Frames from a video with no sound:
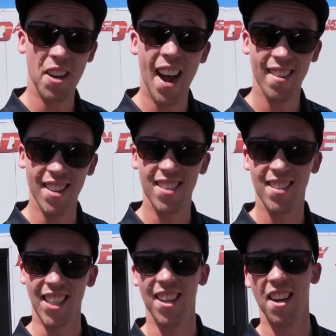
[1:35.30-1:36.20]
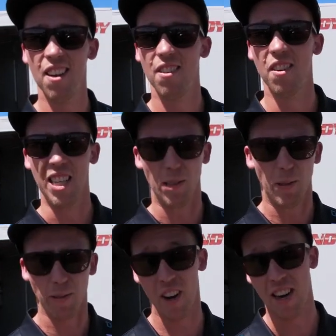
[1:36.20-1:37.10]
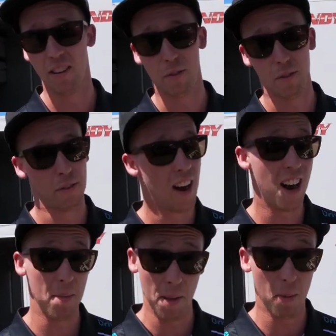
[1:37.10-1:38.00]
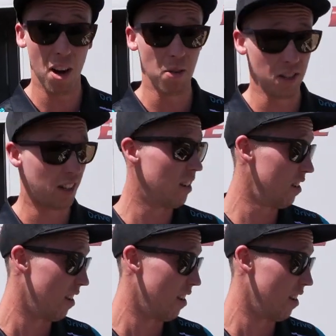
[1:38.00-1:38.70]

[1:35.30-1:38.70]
who had this 1600 on his farm and the body was good,